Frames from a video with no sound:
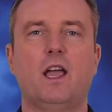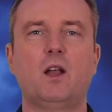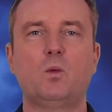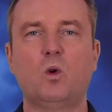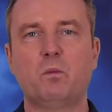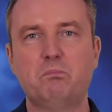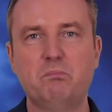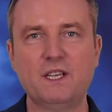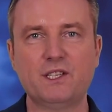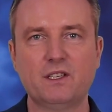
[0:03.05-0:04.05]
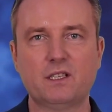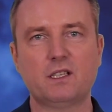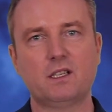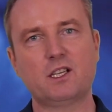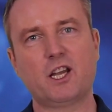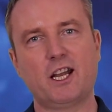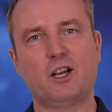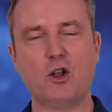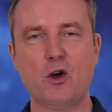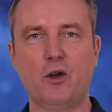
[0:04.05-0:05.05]
and what businesses
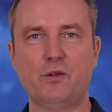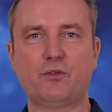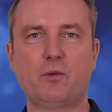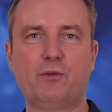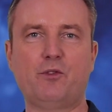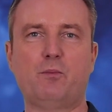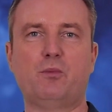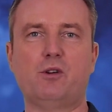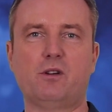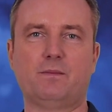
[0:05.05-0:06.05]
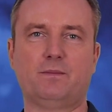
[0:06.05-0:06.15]
can learn from football.